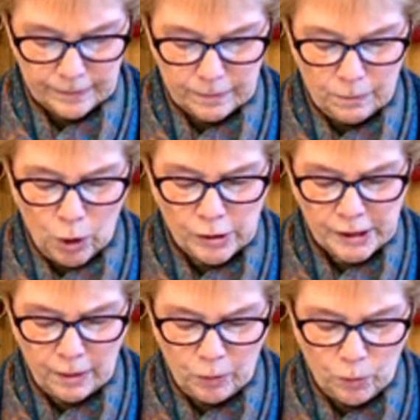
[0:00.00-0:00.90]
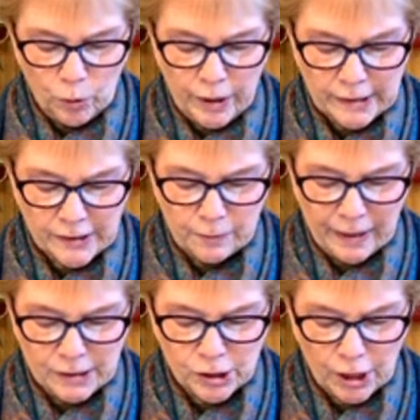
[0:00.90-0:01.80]
Most summer mornings of
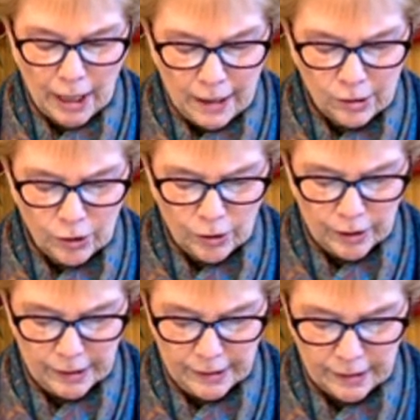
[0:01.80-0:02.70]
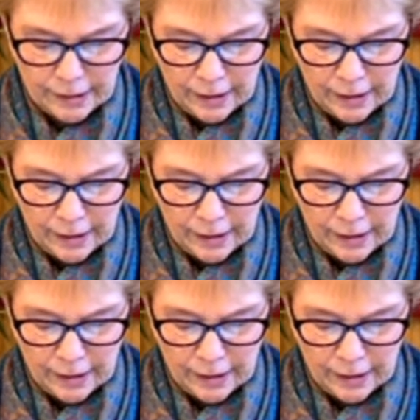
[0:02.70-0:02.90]
my childhood,